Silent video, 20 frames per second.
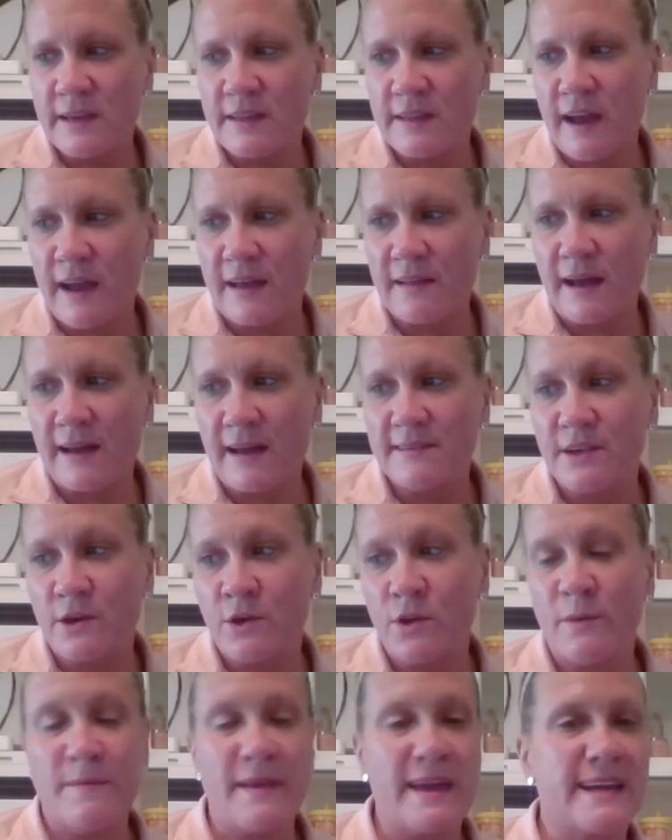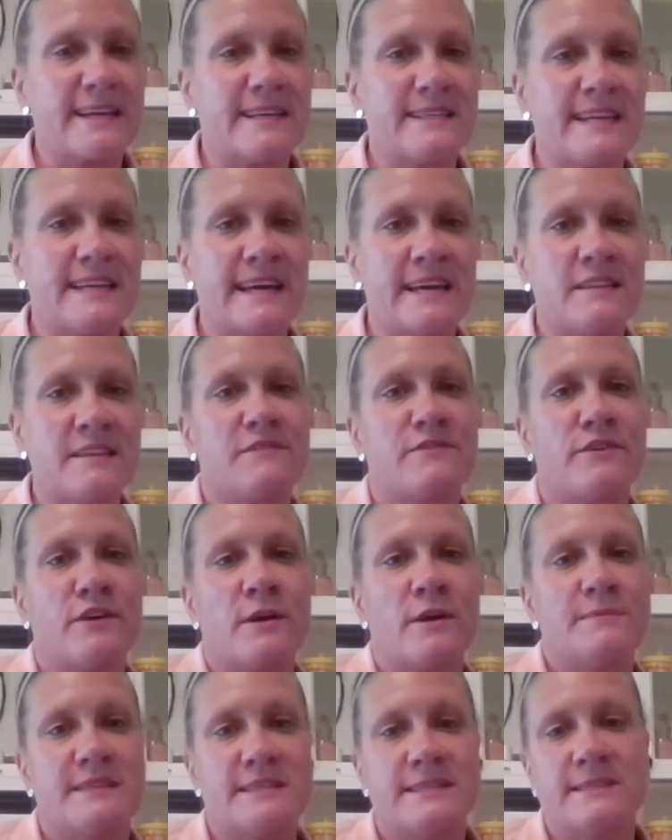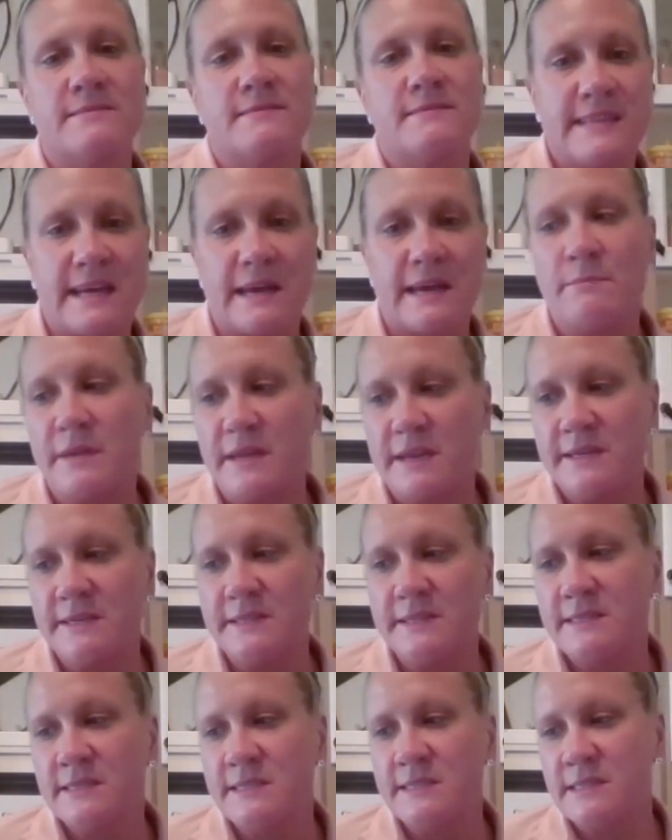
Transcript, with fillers: And I, I tell them they can dance for up to ten minutes.